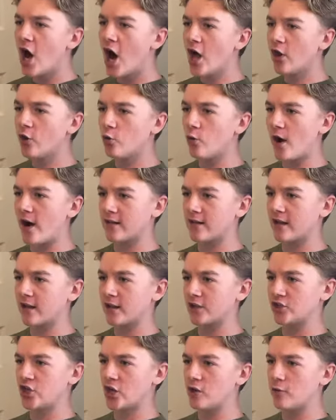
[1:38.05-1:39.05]
Otherwise, I
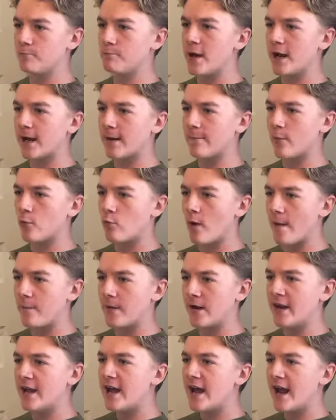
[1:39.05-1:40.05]
suggest you pick up a
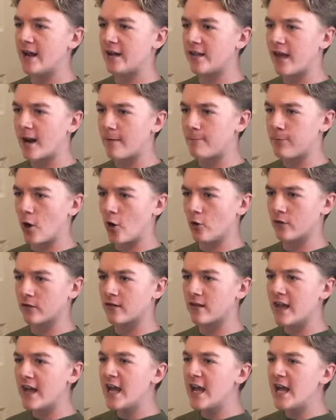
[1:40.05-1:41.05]
weapon and stand at
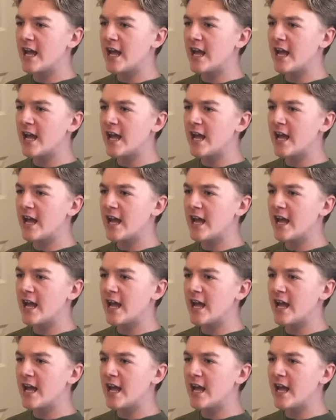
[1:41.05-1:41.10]
post.